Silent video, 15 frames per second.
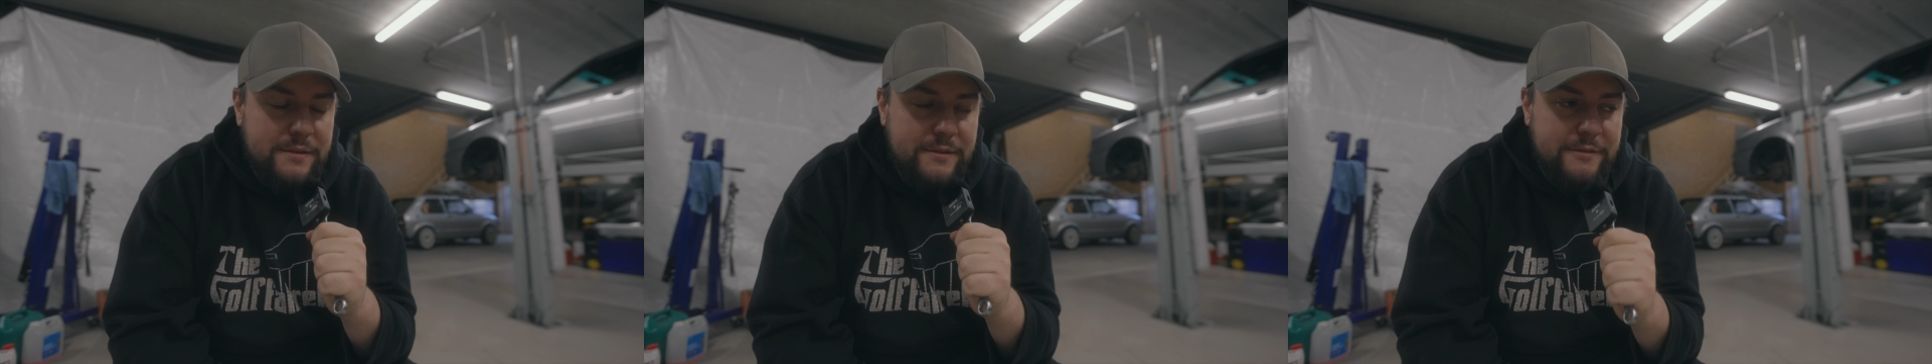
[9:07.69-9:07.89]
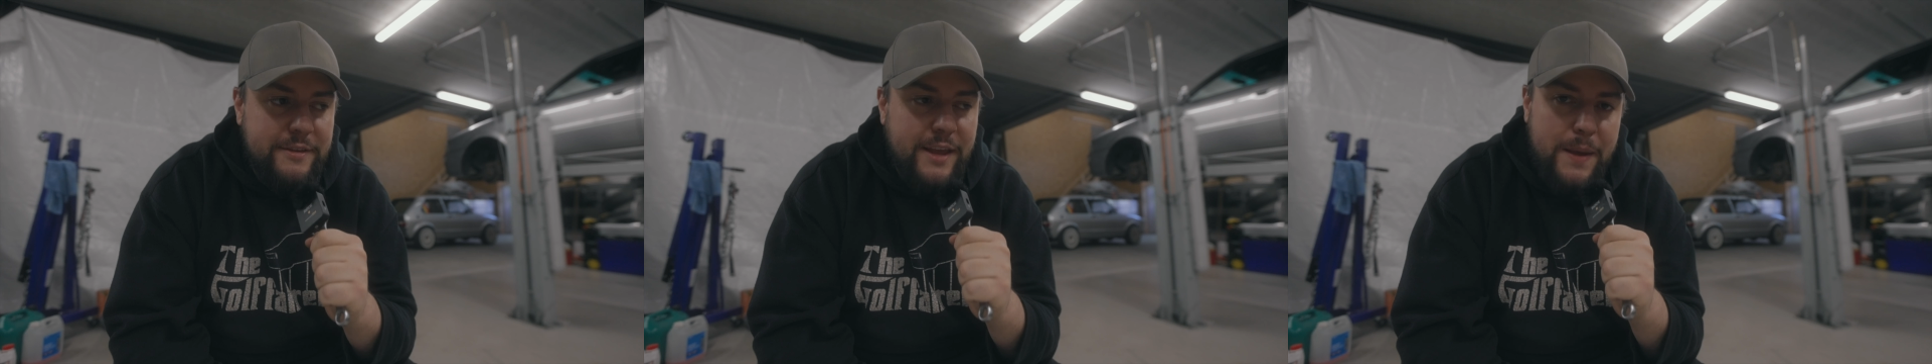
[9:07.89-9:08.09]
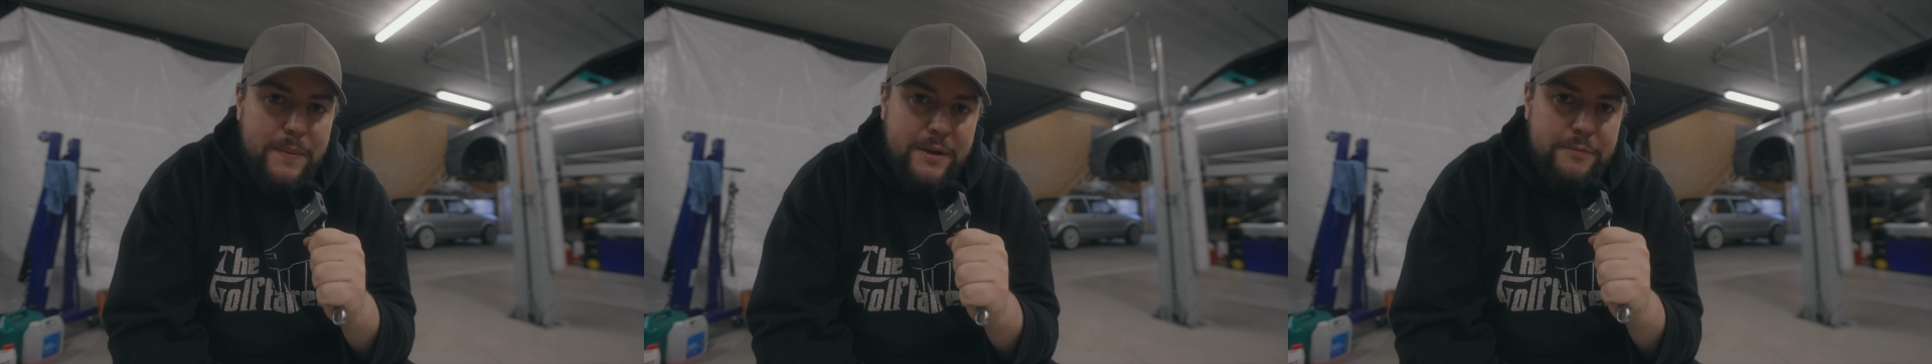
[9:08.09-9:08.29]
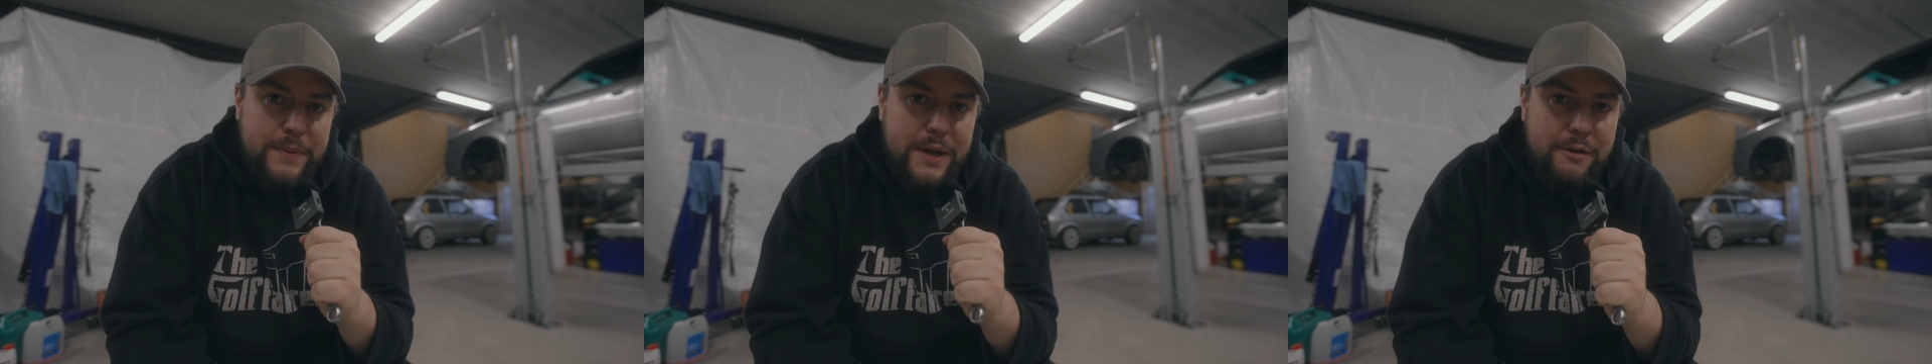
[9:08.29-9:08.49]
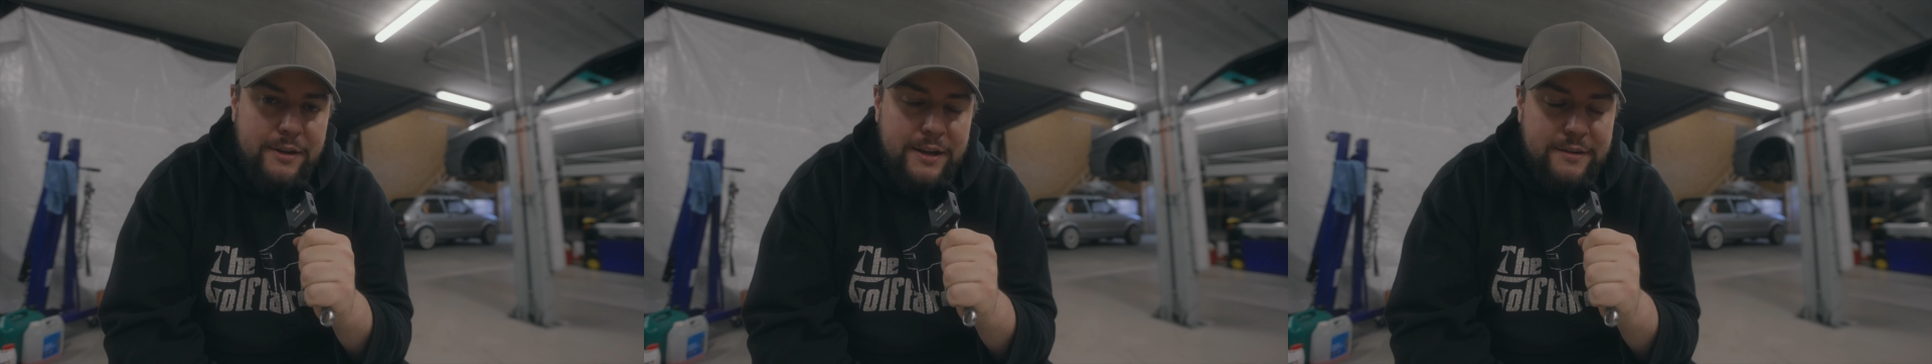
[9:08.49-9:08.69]
the same
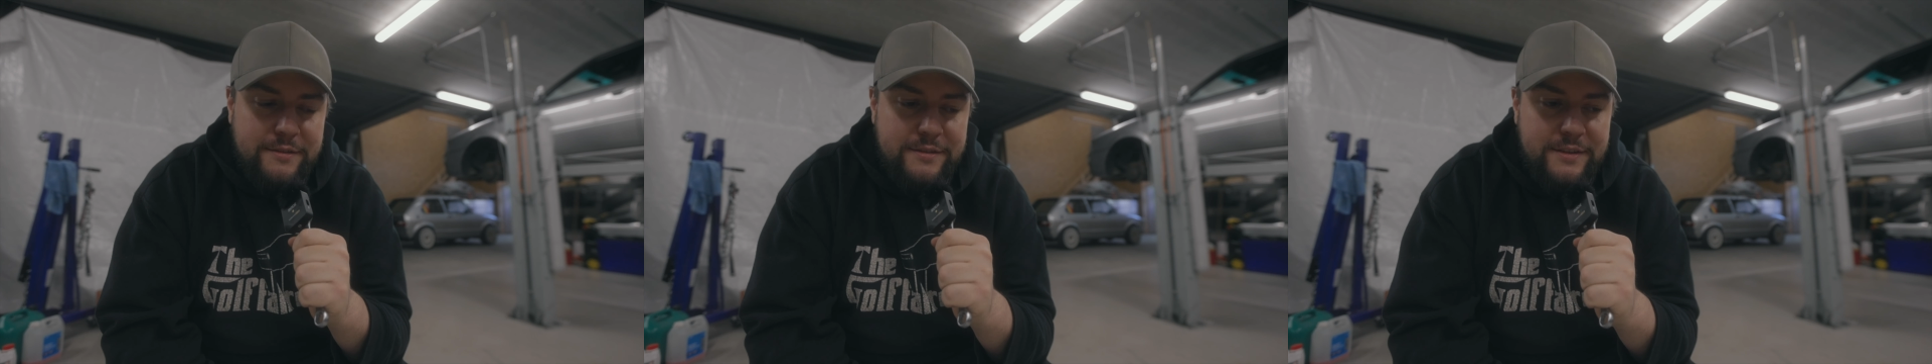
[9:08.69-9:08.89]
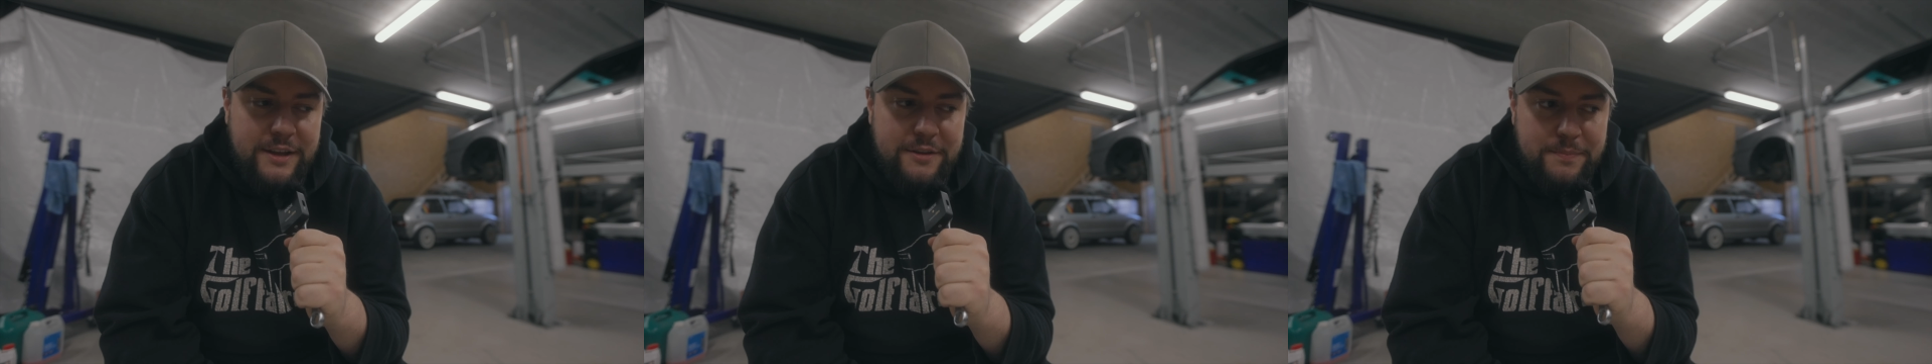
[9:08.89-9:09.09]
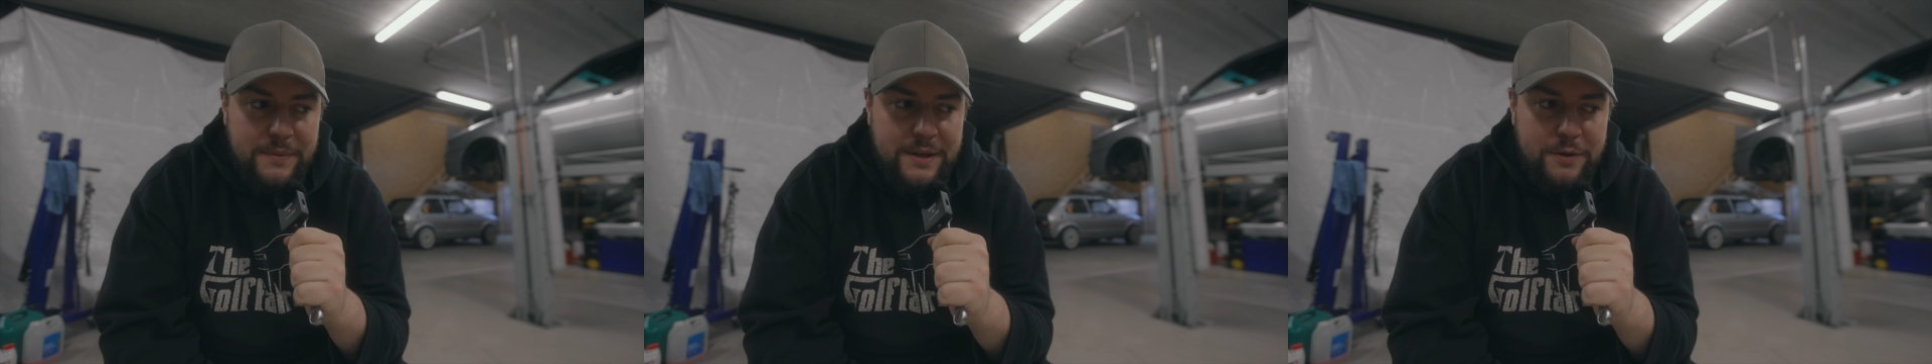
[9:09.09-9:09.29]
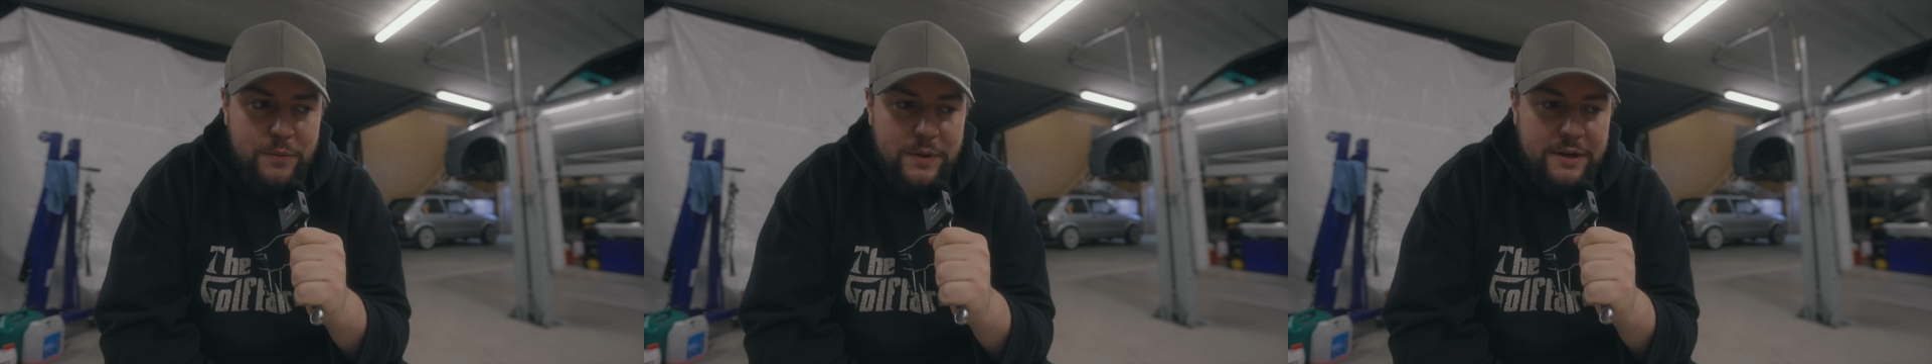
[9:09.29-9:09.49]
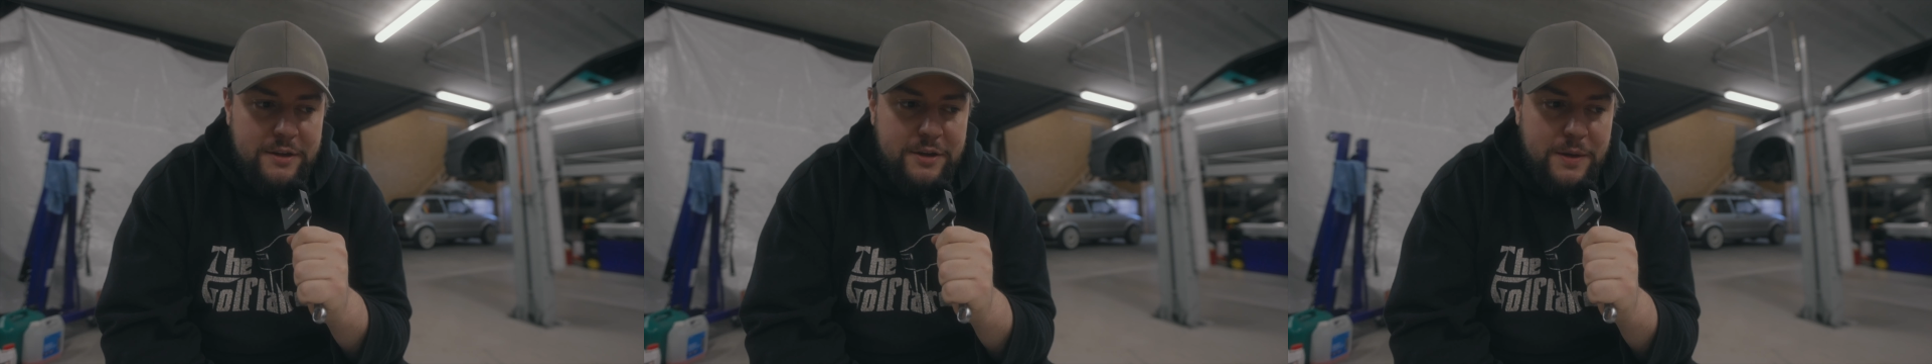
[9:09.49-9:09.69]
experience as me
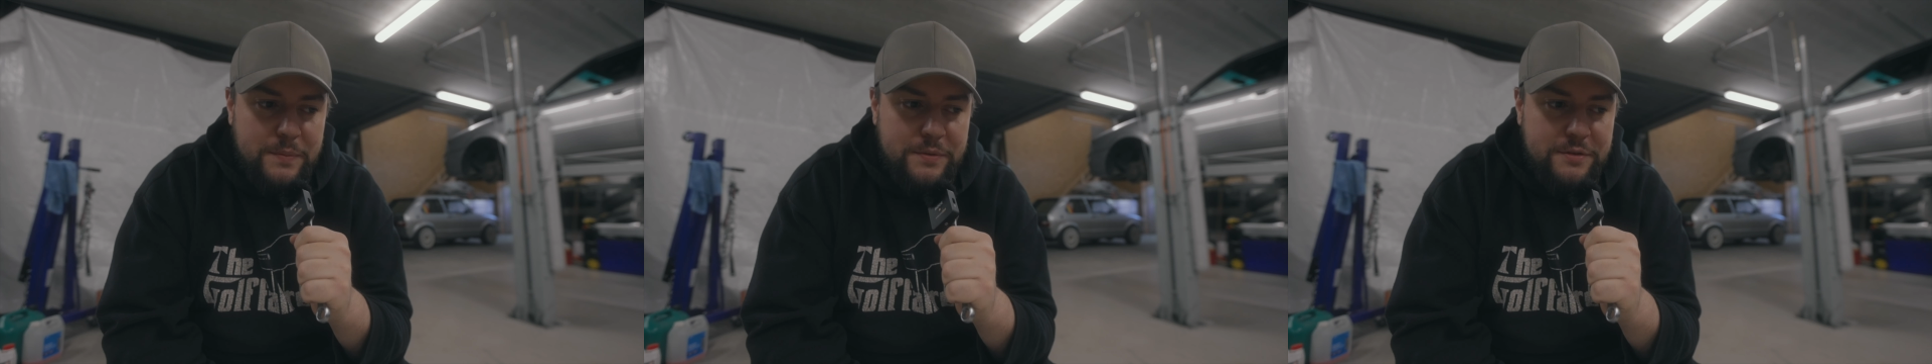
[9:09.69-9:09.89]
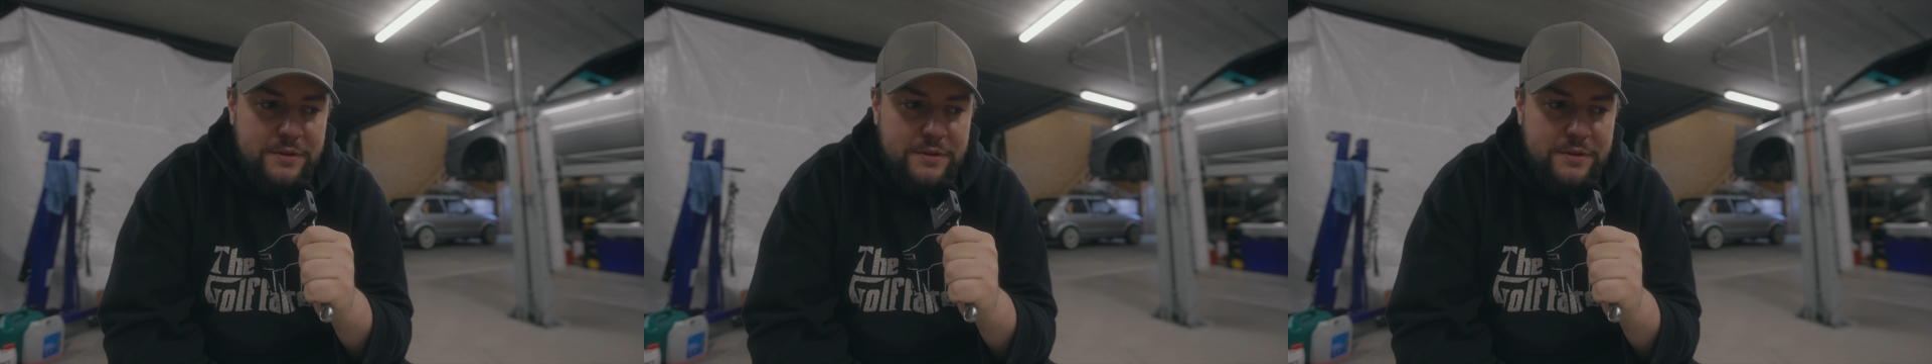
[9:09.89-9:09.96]
when it comes